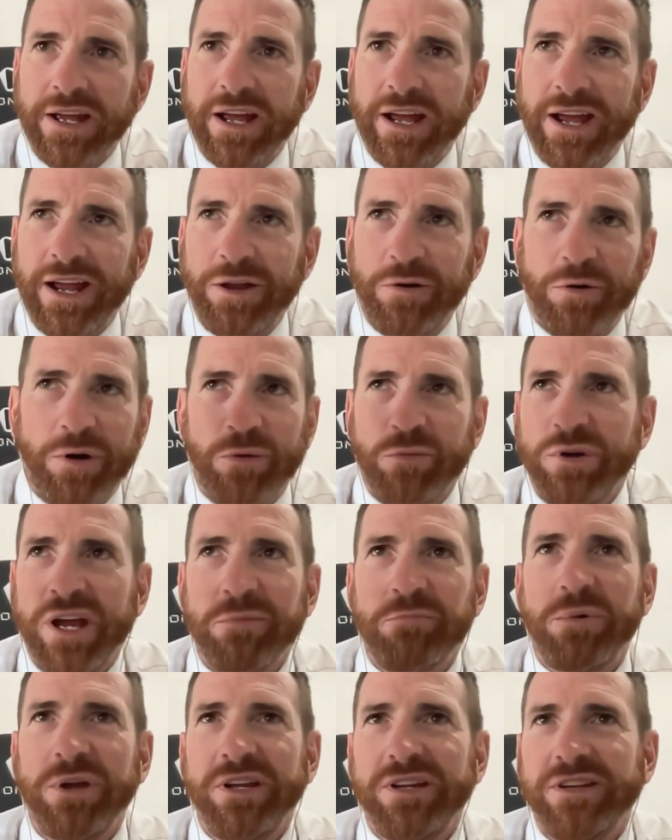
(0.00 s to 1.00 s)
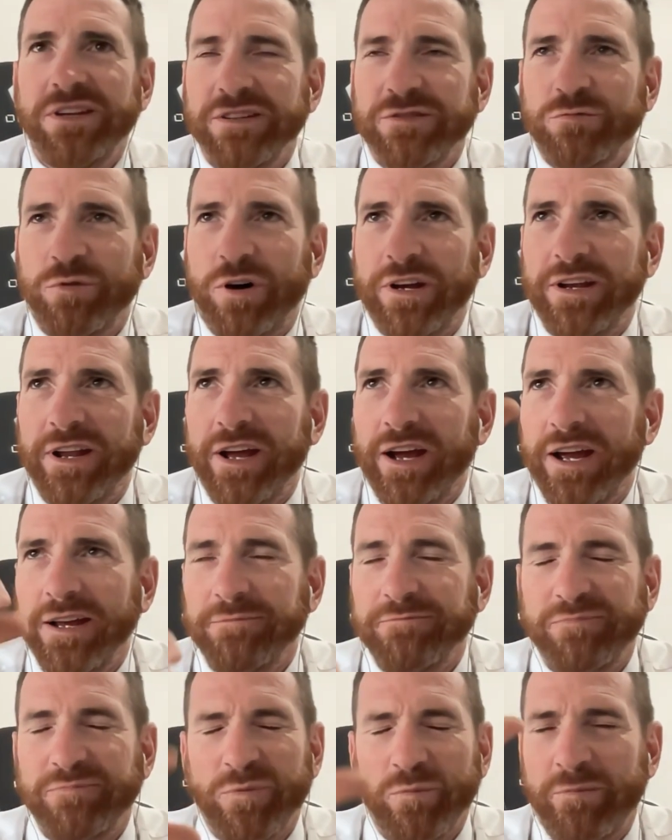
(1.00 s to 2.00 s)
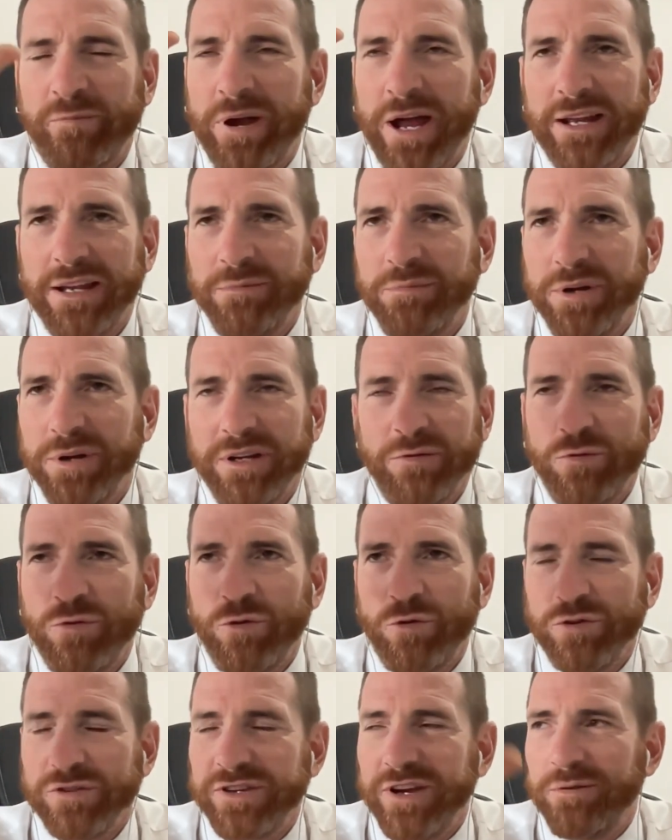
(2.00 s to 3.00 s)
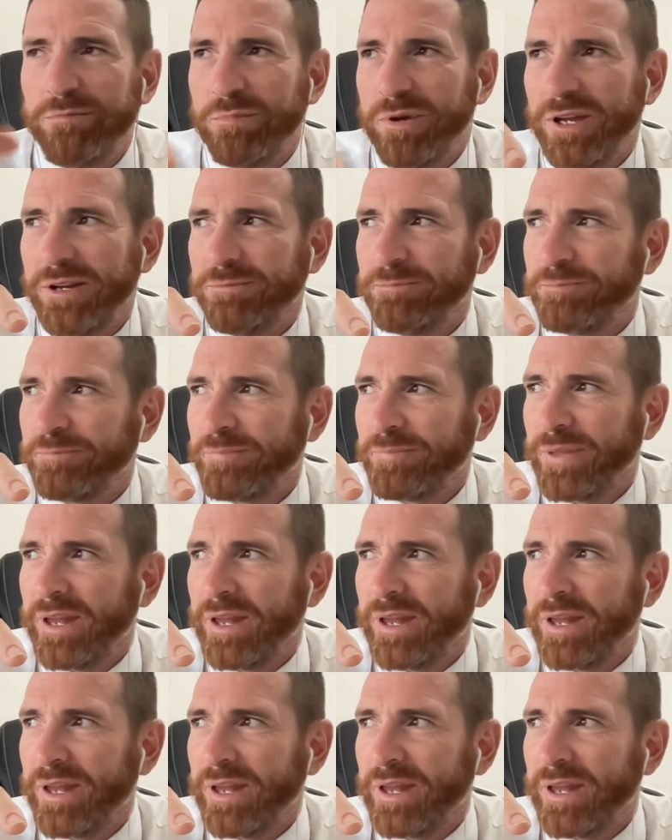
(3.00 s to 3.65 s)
Anyway, we get beaten this one day, badly beaten. We're always getting beaten.